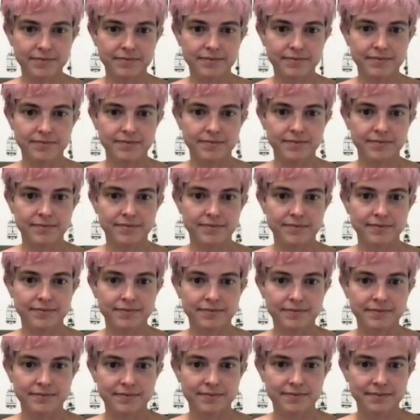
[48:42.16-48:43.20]

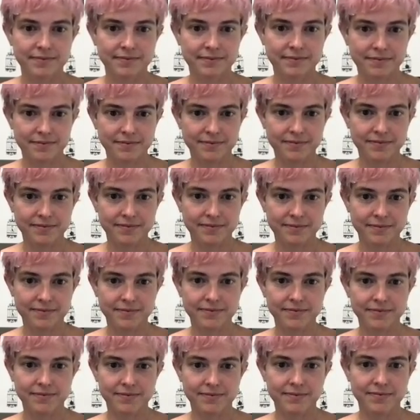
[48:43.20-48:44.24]

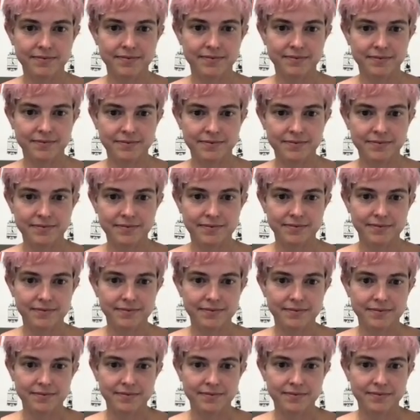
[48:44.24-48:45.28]

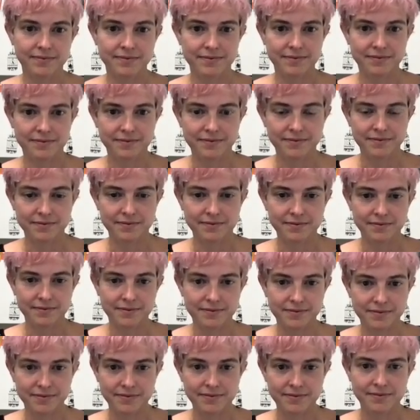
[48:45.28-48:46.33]

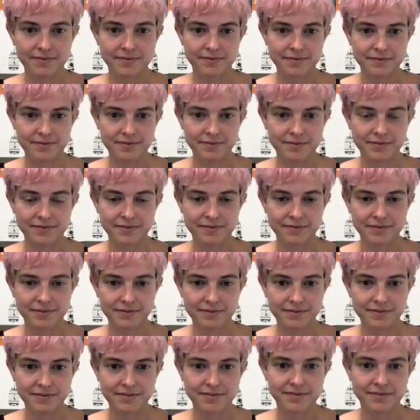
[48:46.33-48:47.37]

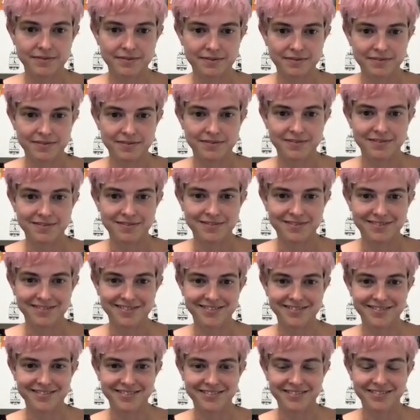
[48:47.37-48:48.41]

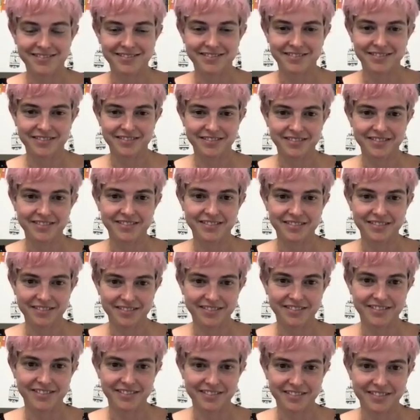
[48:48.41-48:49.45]

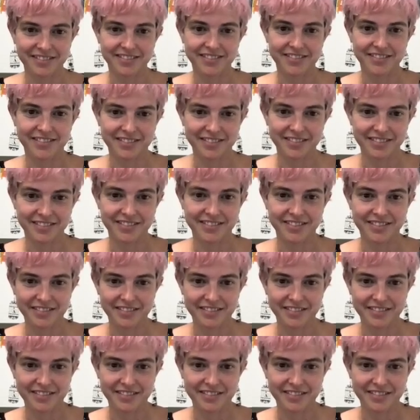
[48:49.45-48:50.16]
[no speech]